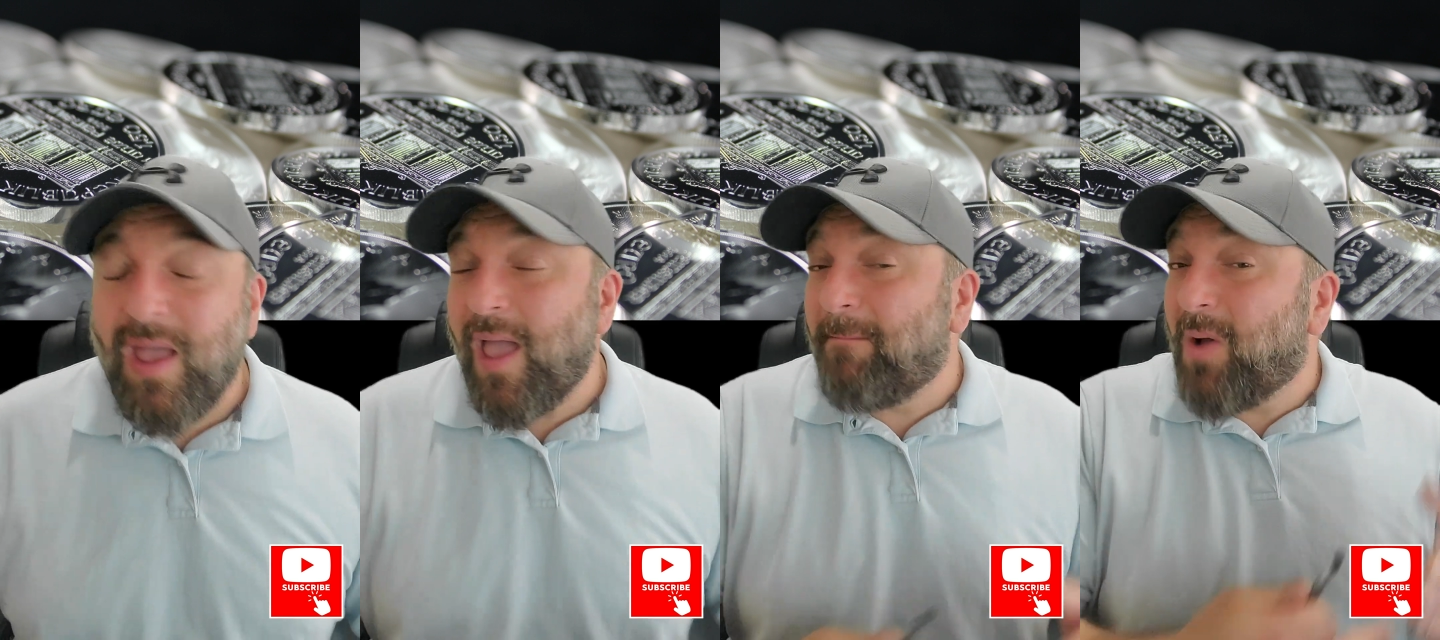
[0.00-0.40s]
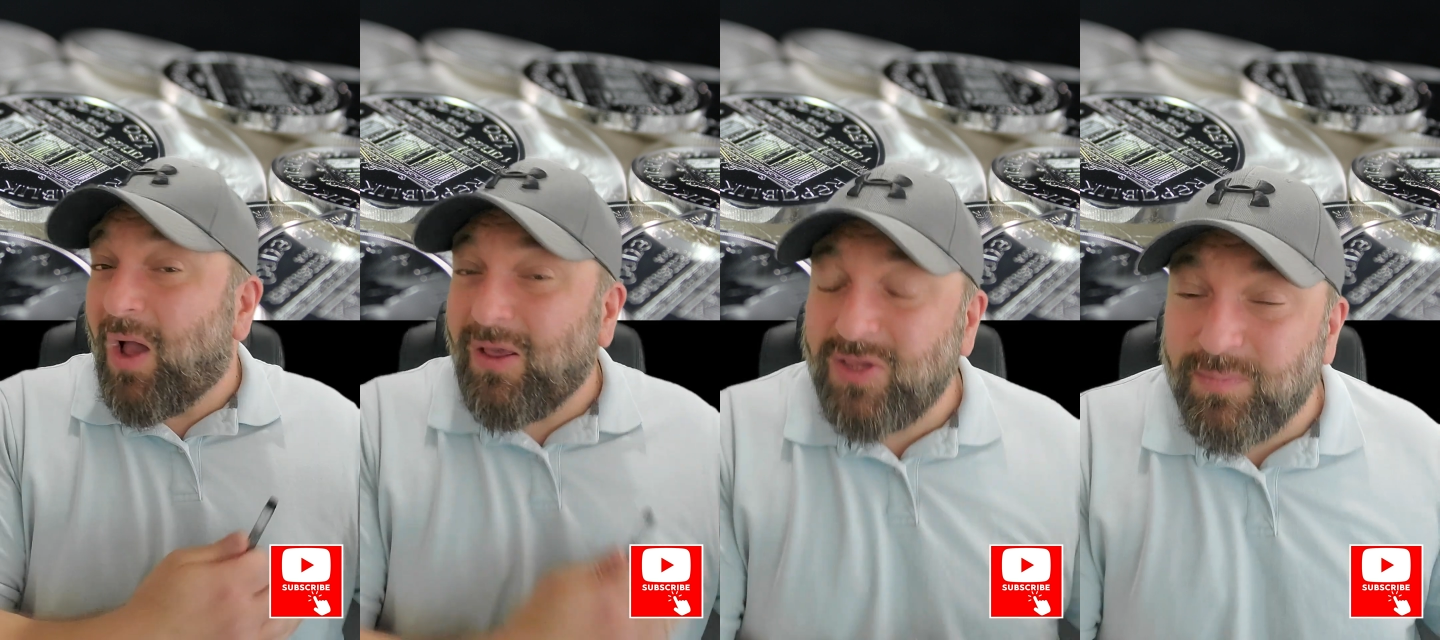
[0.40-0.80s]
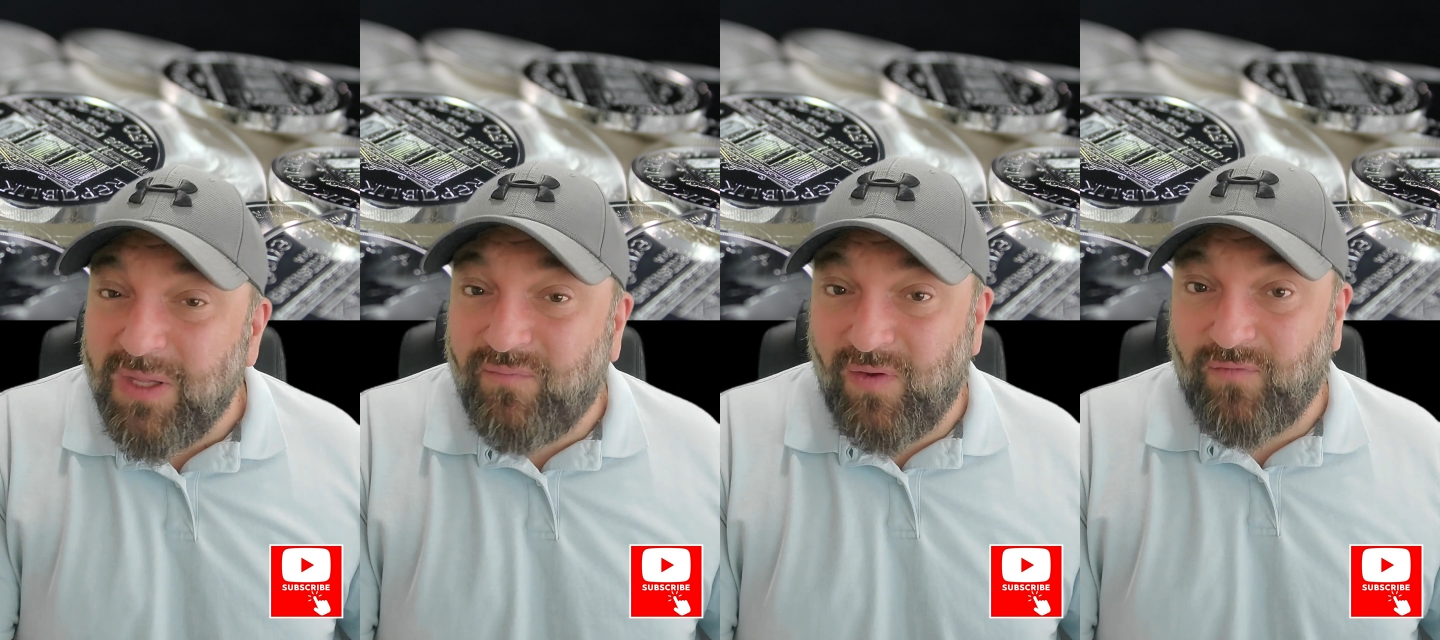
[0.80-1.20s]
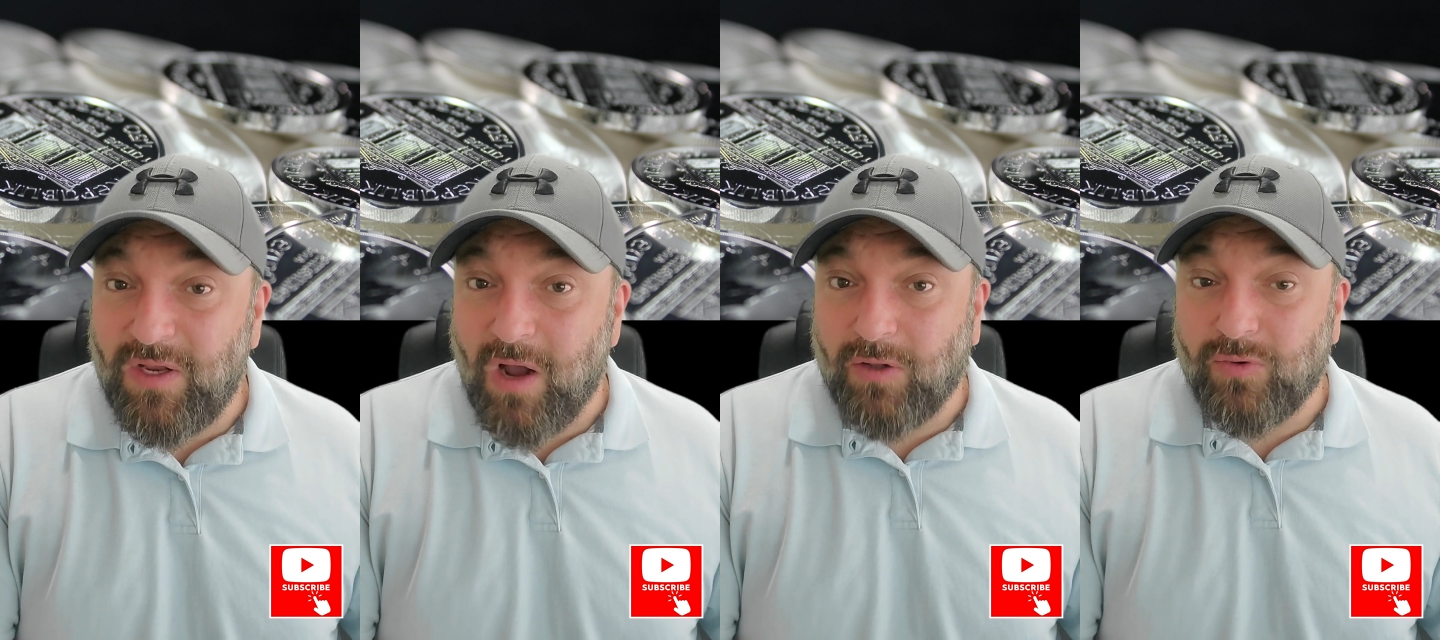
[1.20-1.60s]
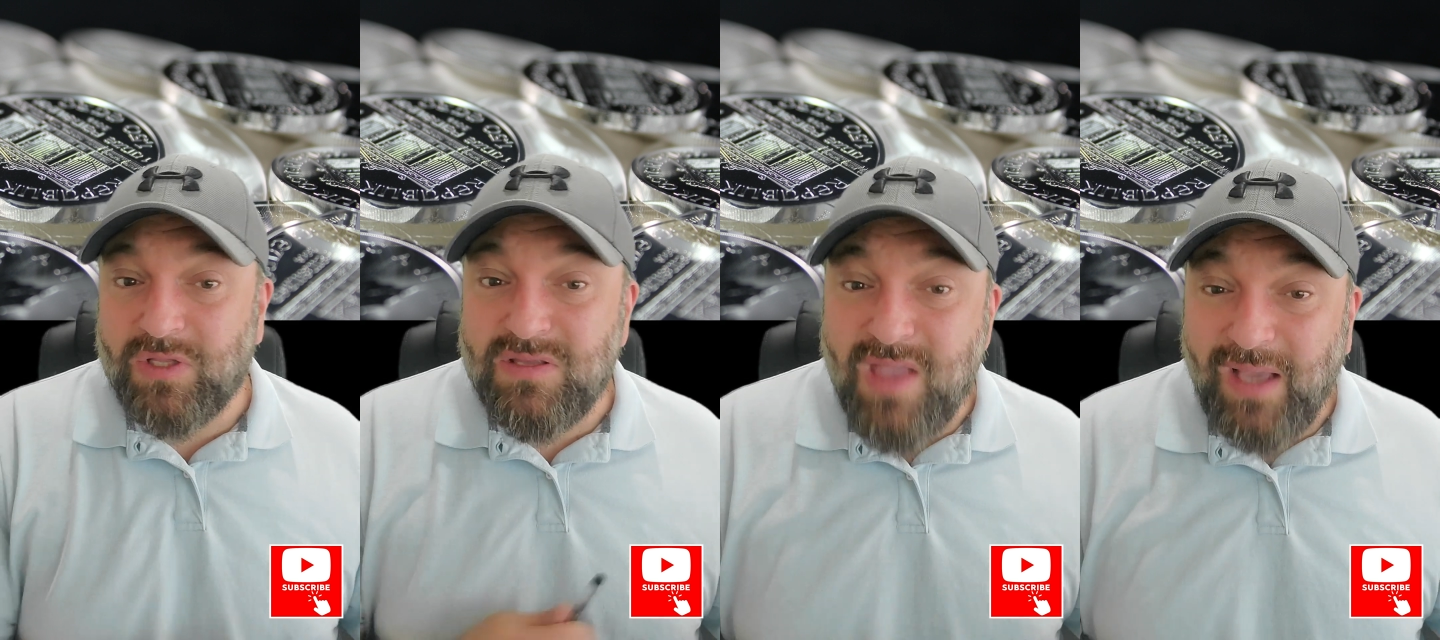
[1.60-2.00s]
and possibly $50
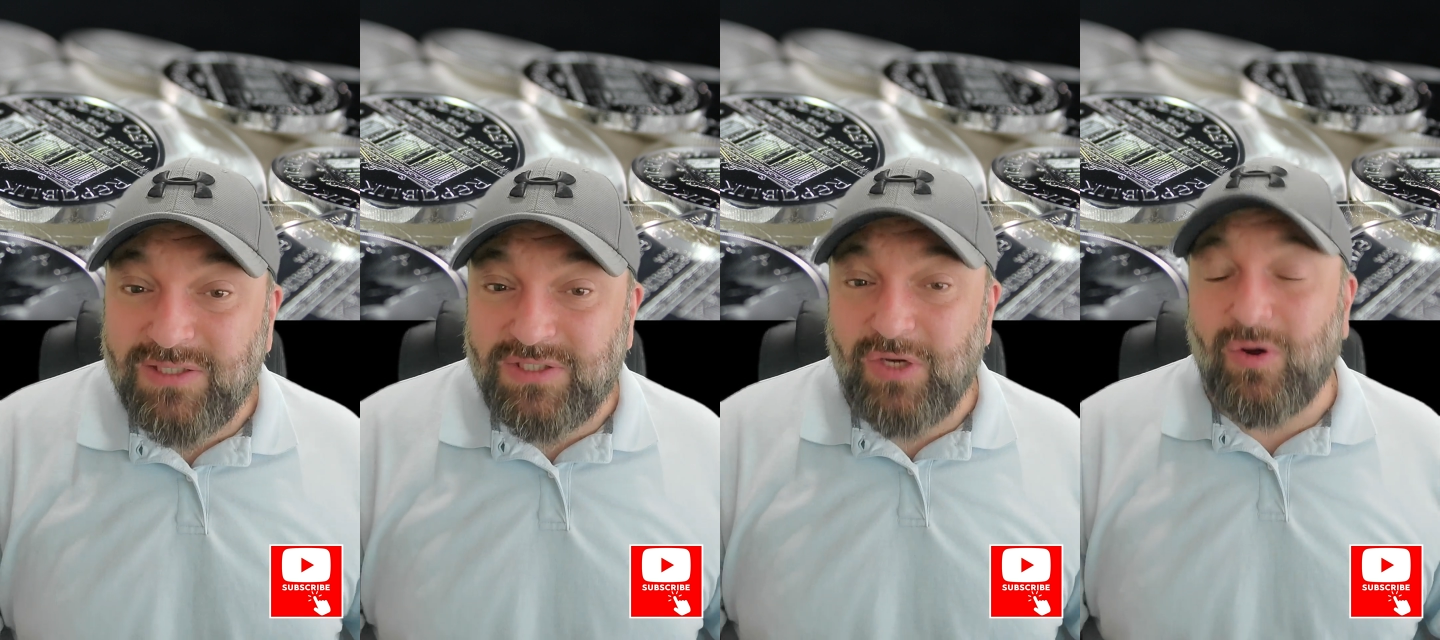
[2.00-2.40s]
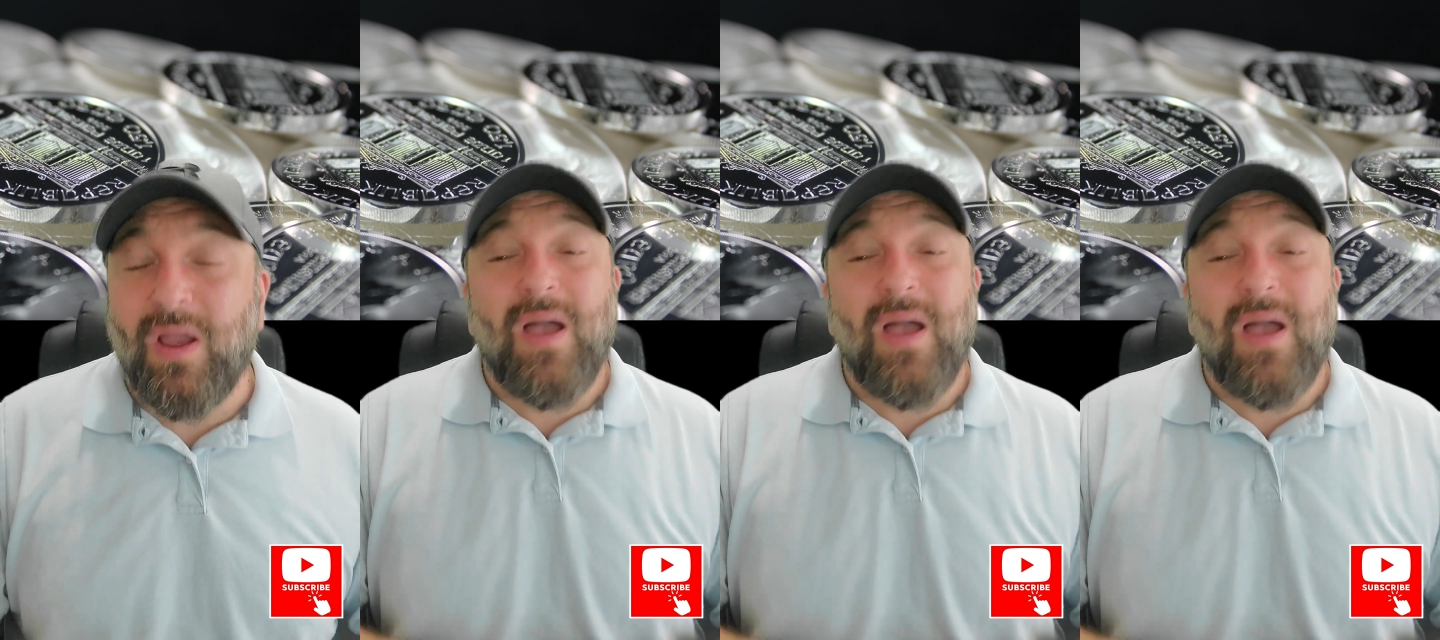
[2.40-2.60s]
next year